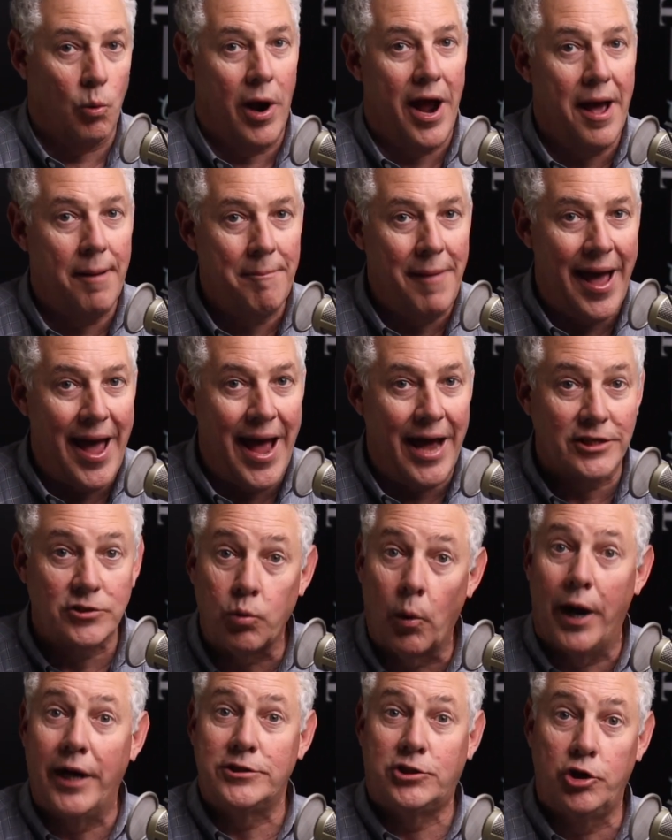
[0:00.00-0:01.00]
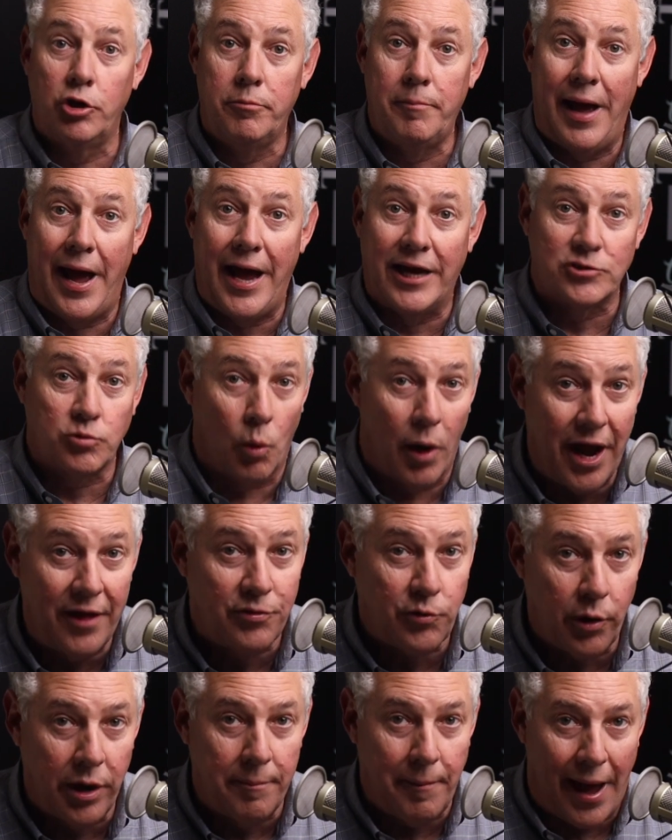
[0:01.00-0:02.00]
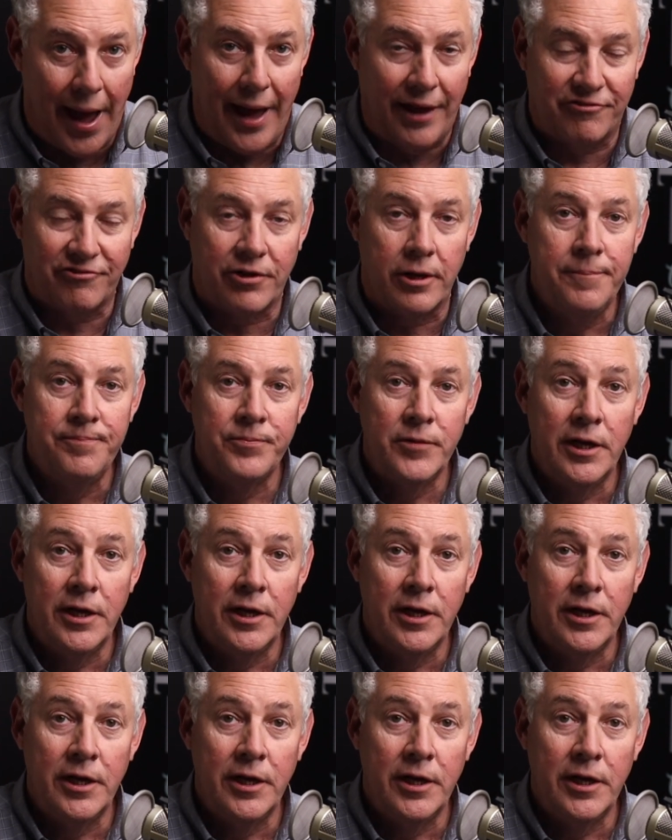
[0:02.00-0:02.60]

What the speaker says: wear 2 masks, wear 3 masks.